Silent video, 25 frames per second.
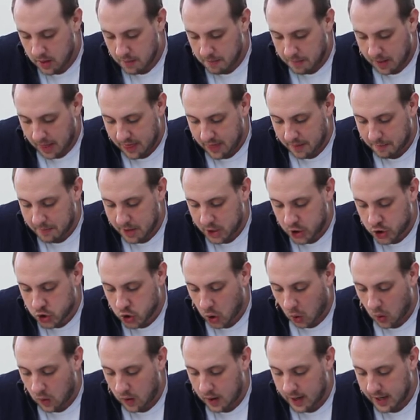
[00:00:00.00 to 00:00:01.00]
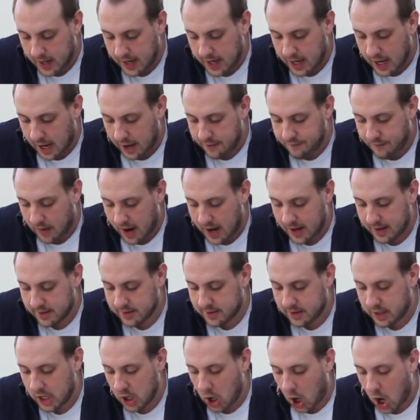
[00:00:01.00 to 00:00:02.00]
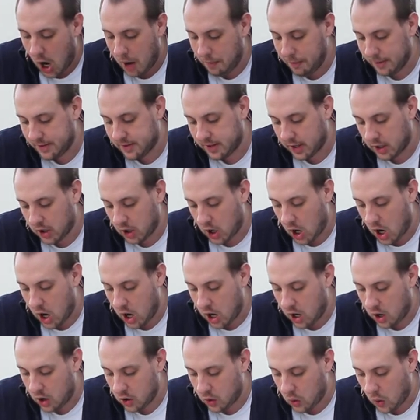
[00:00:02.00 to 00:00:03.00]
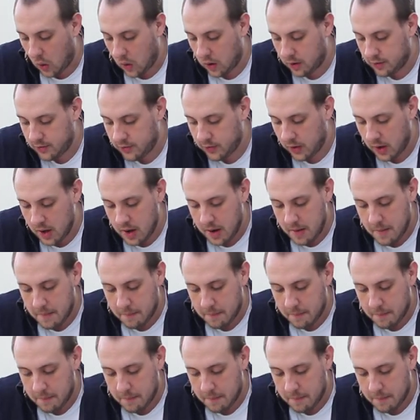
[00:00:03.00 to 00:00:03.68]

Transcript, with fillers: But the majority advised the opposite course,